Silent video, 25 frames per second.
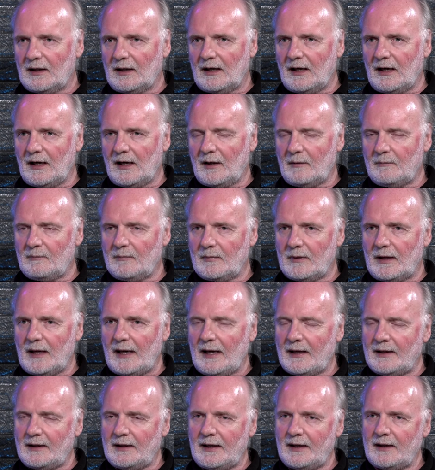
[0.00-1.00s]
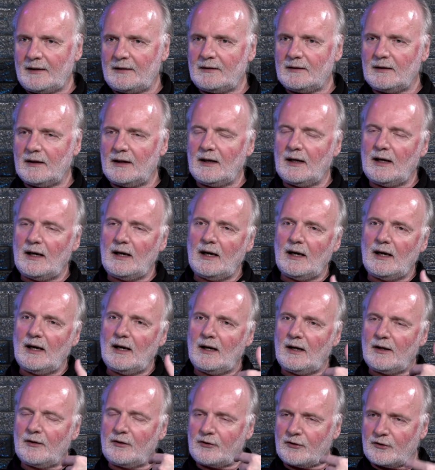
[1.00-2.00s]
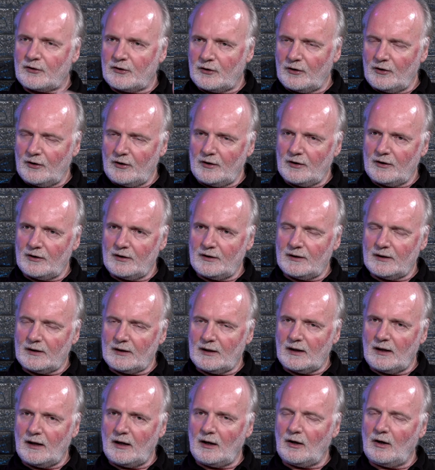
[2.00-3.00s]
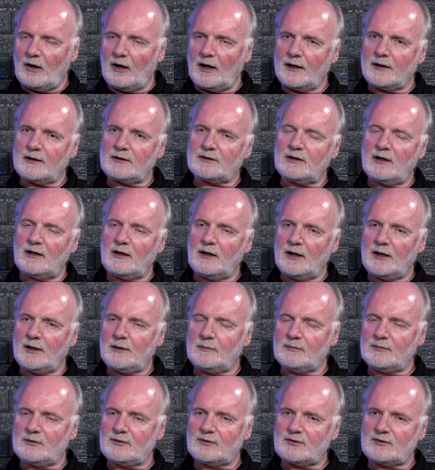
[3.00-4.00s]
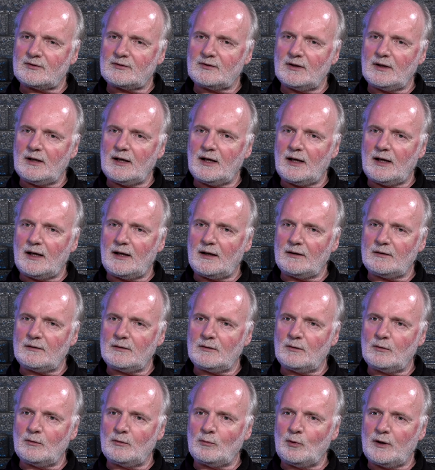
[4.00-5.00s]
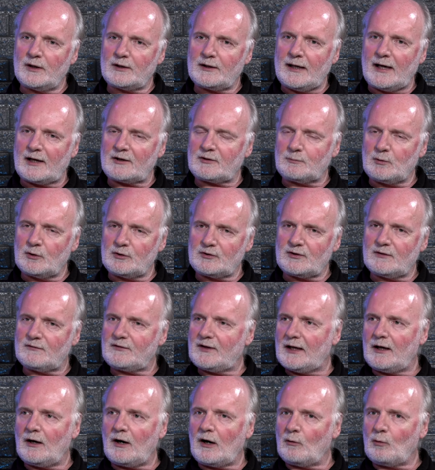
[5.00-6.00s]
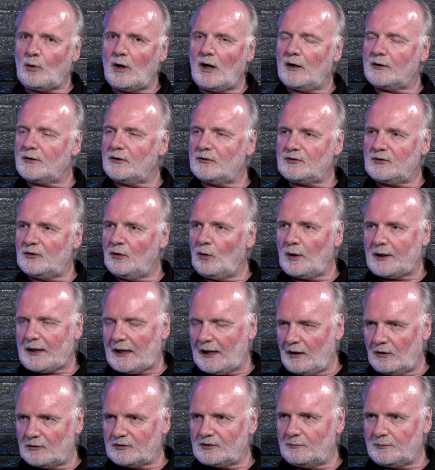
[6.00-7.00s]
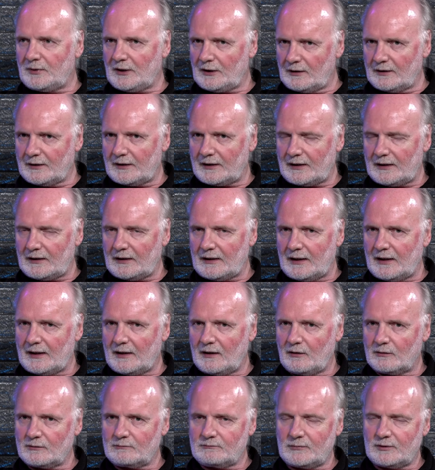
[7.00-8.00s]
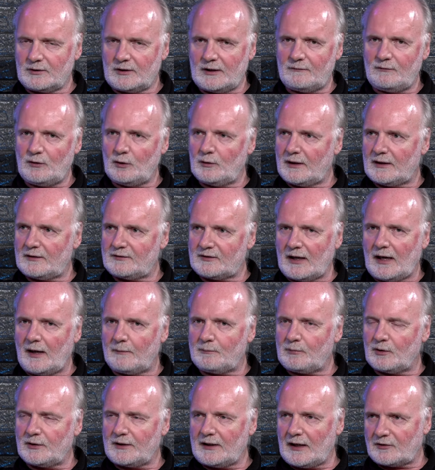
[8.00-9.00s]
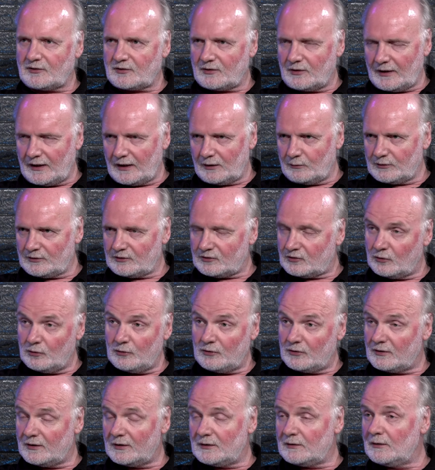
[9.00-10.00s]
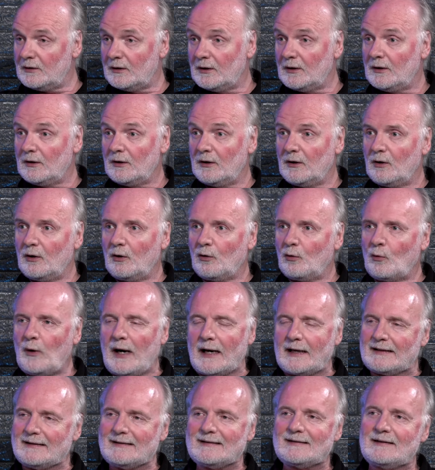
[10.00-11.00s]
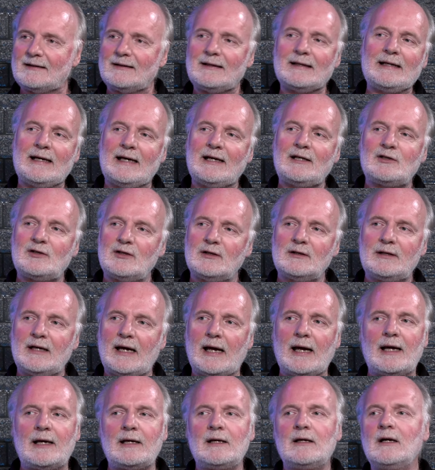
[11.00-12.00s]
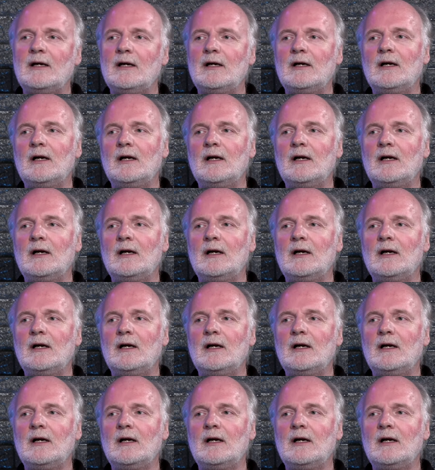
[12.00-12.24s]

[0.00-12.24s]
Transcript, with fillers: And then third, a lot of times with experts, if they are wrong, there's no accountability. And I'll give you an example. Yesterday was Truth and Reconciliation Day.